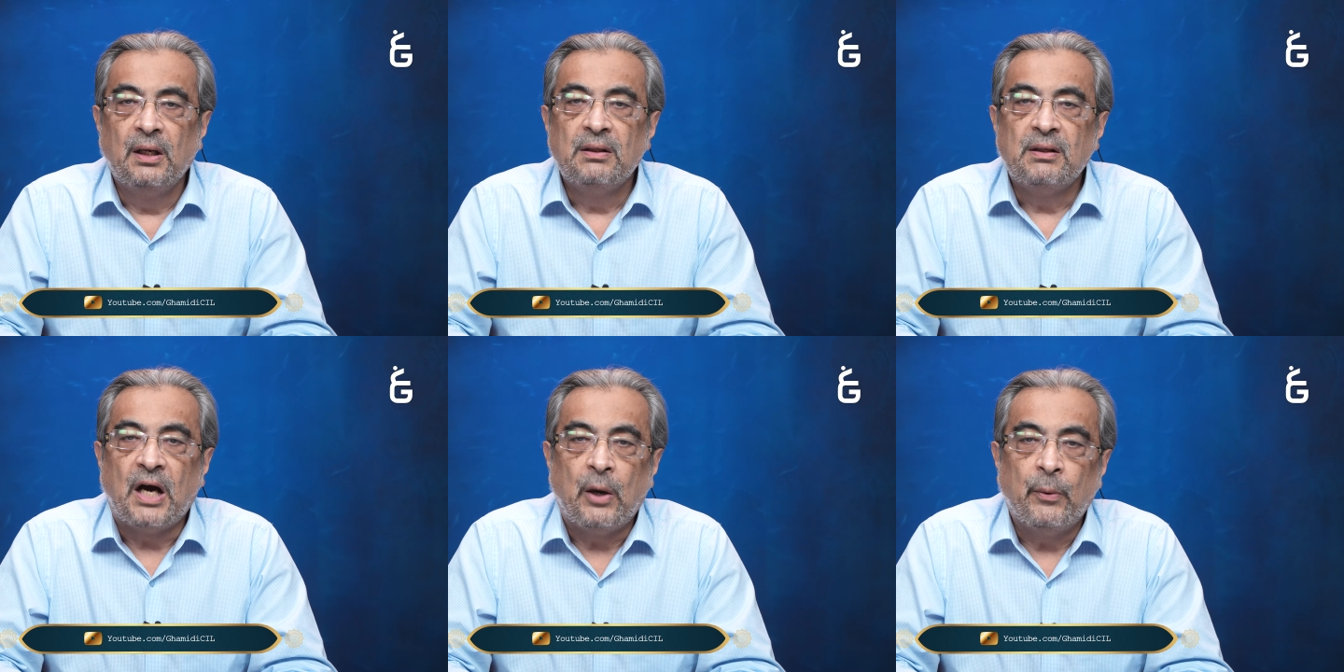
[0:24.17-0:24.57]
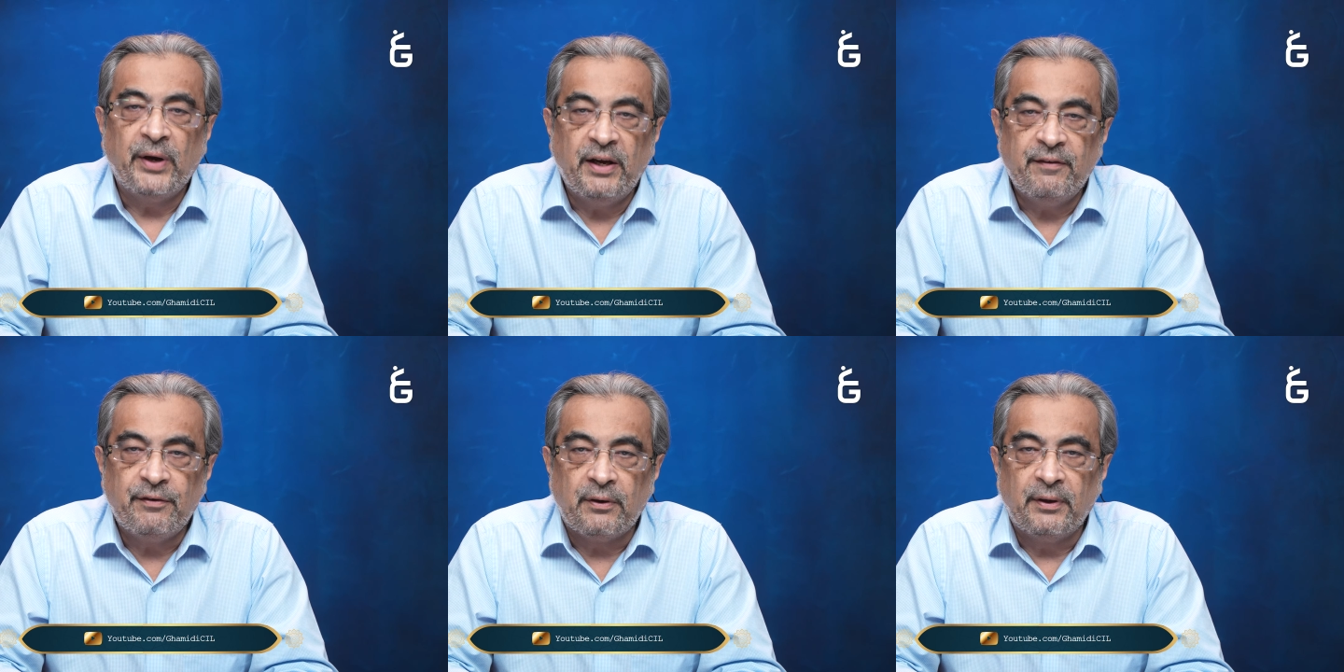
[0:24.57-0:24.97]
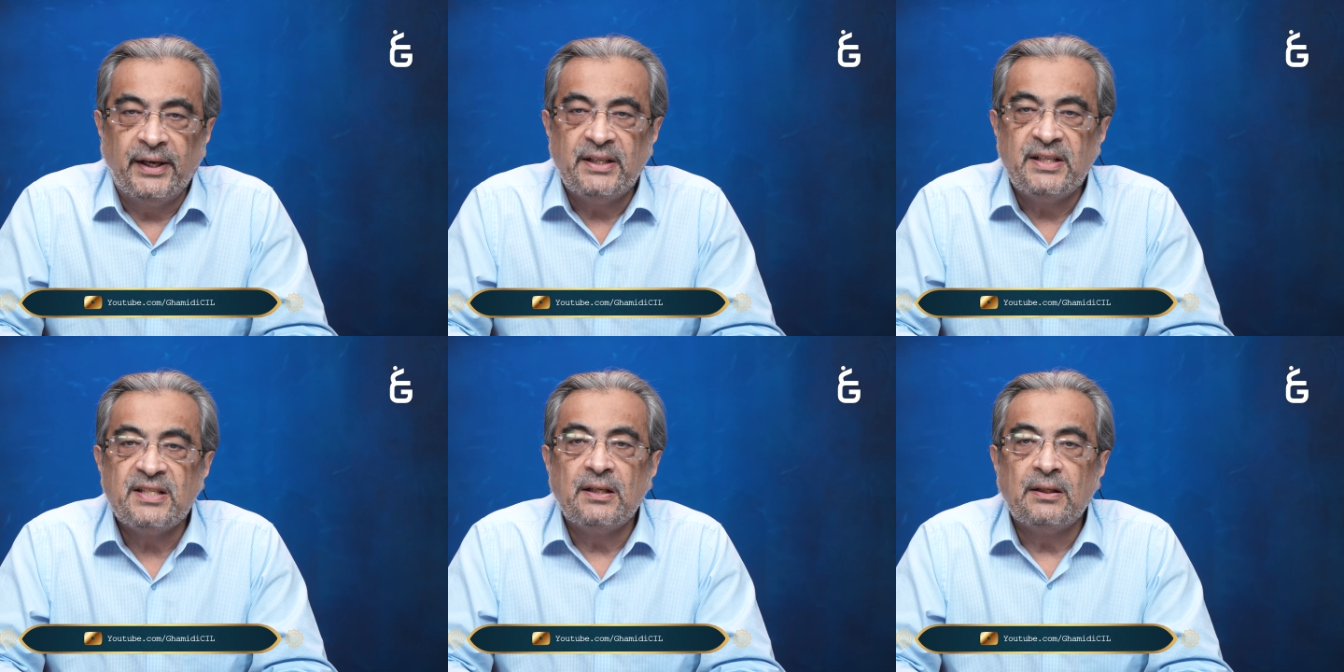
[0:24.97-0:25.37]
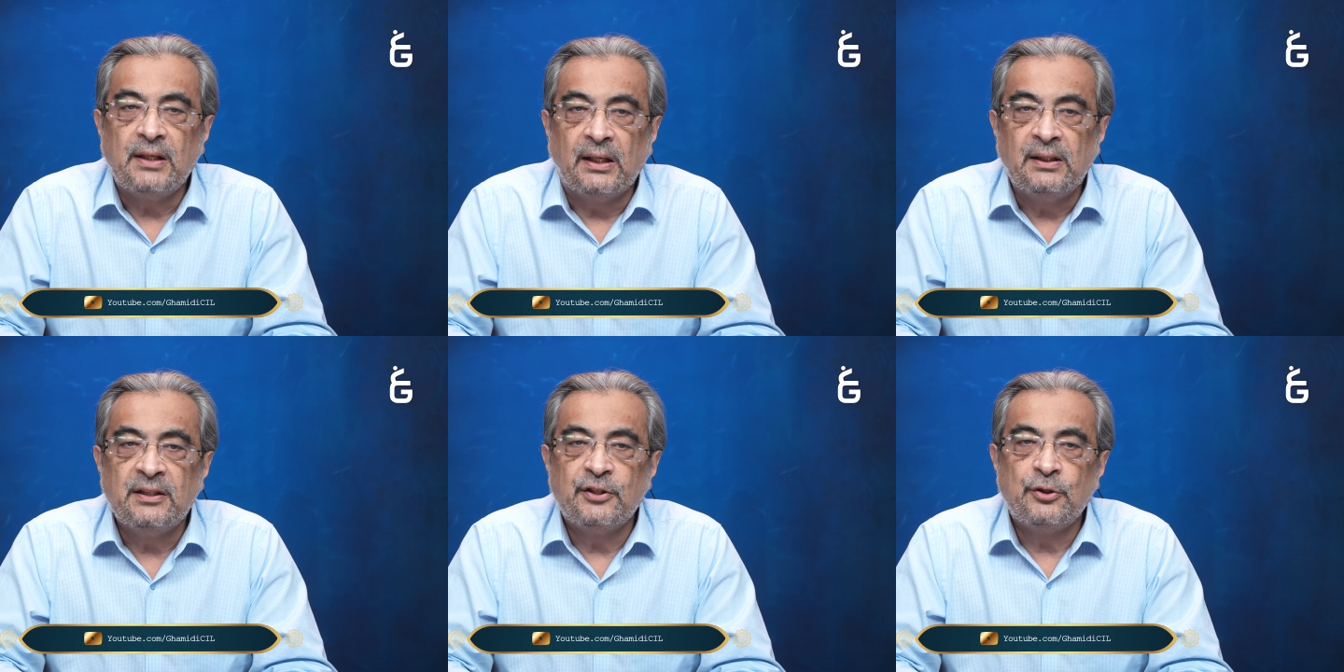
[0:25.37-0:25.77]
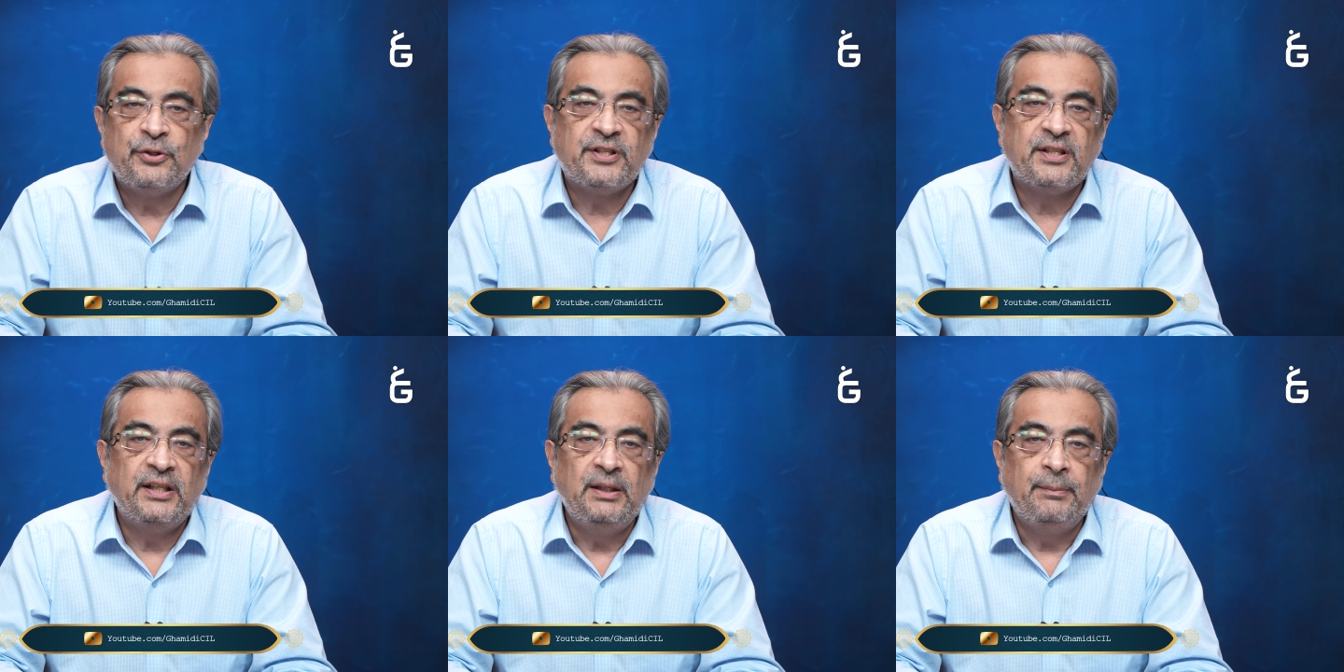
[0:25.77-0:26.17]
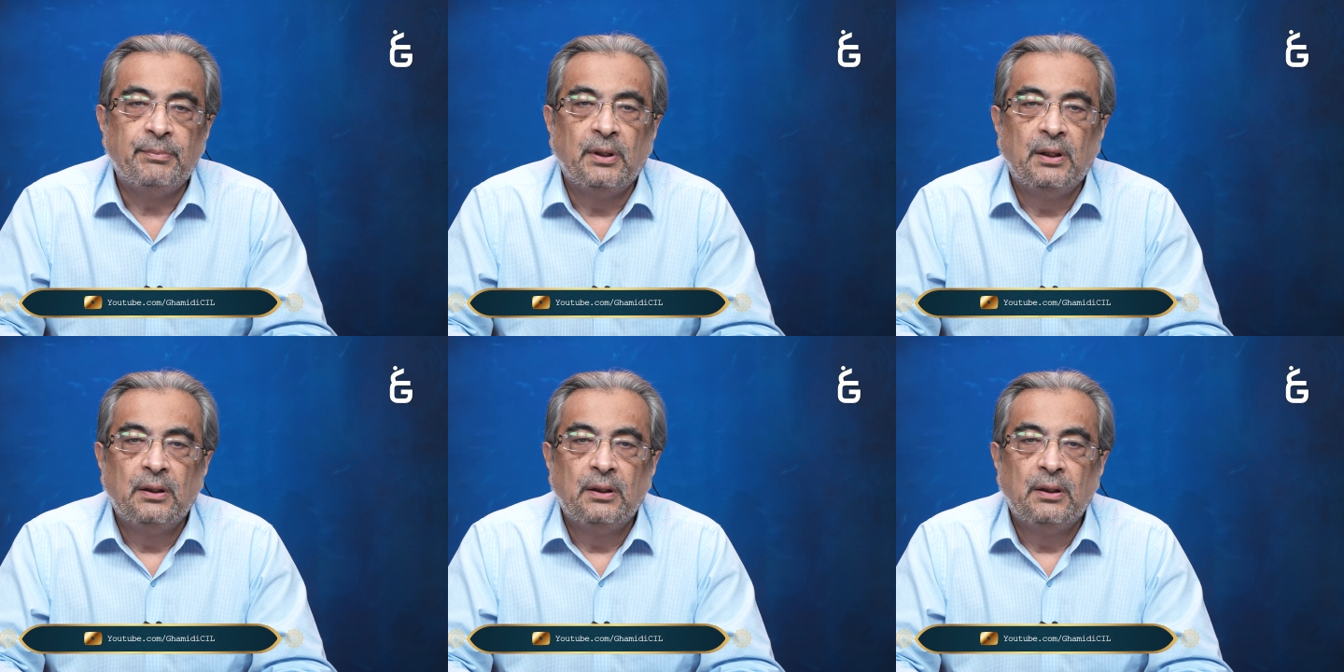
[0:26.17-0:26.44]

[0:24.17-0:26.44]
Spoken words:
However, it is lulled to sleep